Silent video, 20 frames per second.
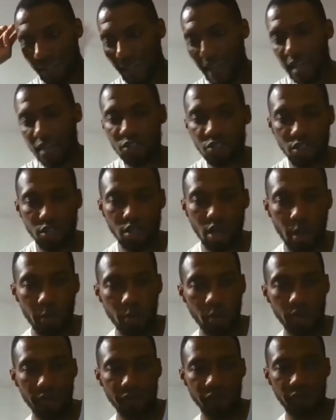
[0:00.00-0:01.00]
an Asian
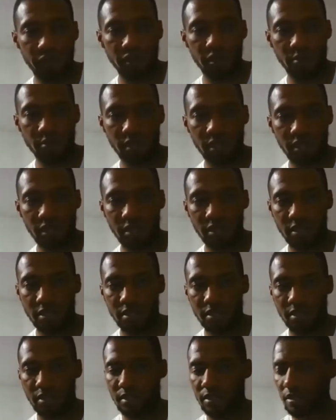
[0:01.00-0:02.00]
couple in front of me.
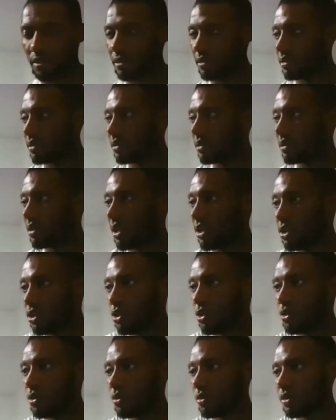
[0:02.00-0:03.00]
The
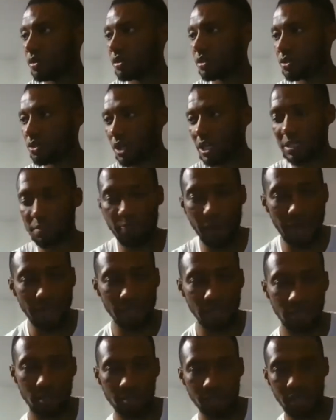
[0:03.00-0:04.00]
youth has got his
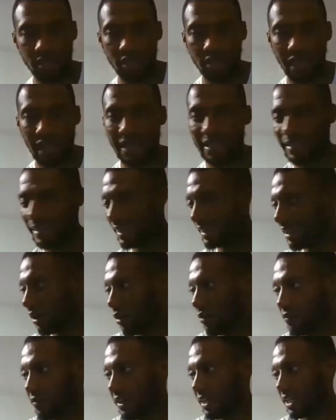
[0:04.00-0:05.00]
back to me and the
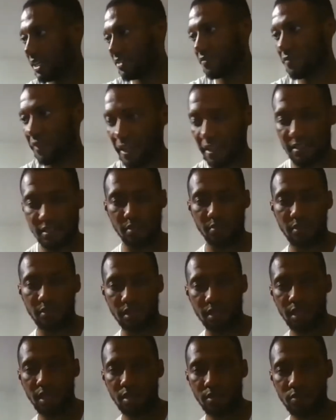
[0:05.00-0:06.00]
girlfriend is facing
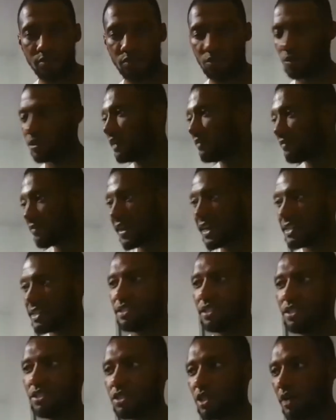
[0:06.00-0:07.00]
me, yeah? So they're
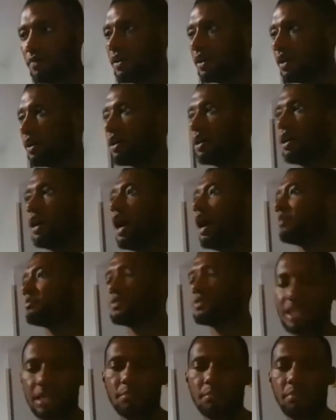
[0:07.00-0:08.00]
facing each other. I'm
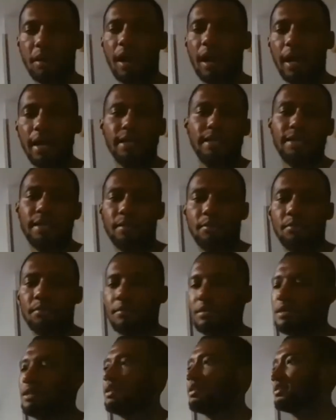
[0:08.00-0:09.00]
sitting behind
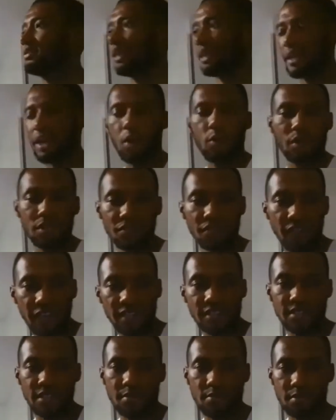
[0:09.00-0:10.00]
them. The girl is
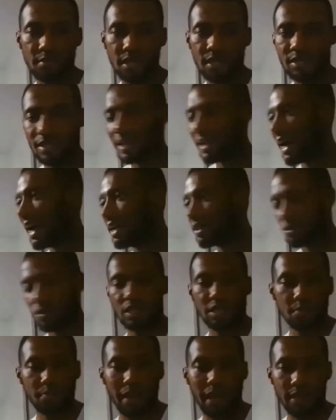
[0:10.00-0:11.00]
facing me. The guy's
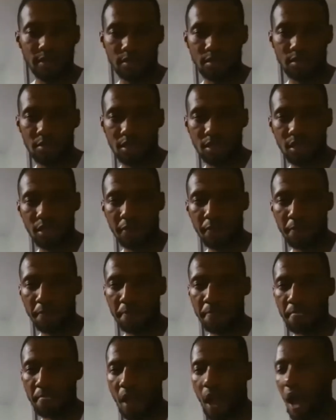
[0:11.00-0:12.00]
got his back to me, yeah?
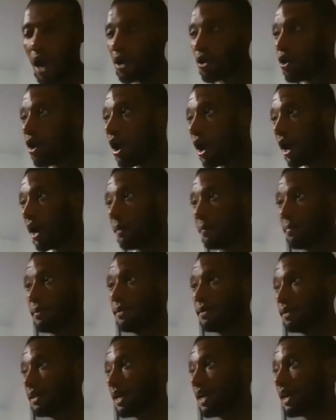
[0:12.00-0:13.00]
I got
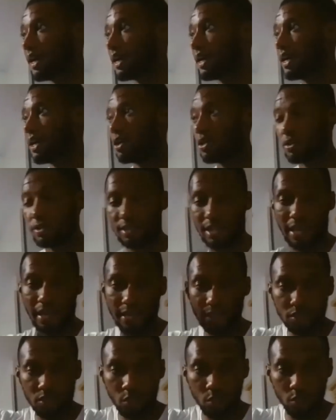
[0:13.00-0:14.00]
up, yeah, to
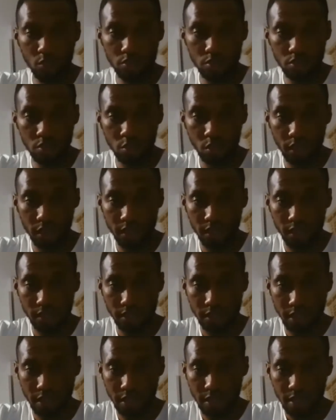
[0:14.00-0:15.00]
head towards the
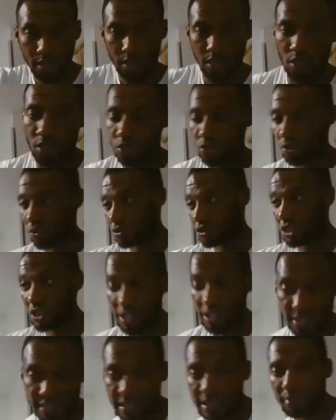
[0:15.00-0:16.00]
toilet, yeah? So
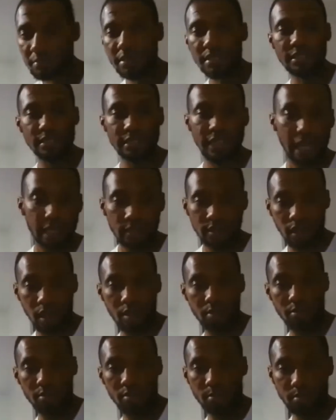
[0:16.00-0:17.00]
she's seen me stand
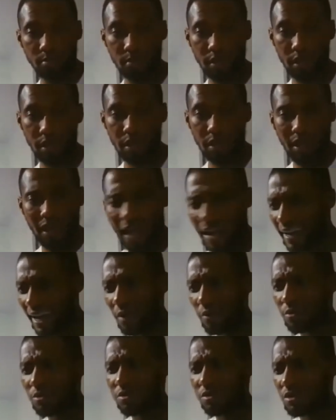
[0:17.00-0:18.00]
up, yeah? And
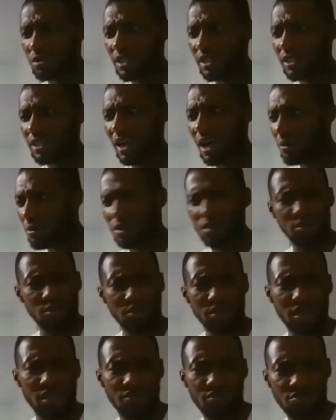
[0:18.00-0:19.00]
I wasn't
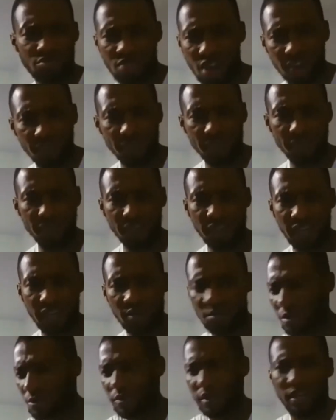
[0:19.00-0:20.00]
looking rough. Like,
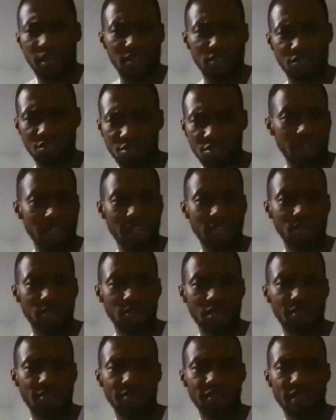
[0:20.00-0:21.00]
I wasn't wearing a trackie
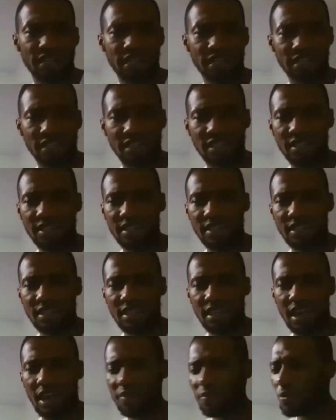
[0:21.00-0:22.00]
or nothing like that.
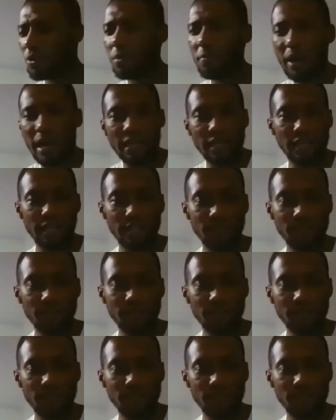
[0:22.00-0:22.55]
I wore back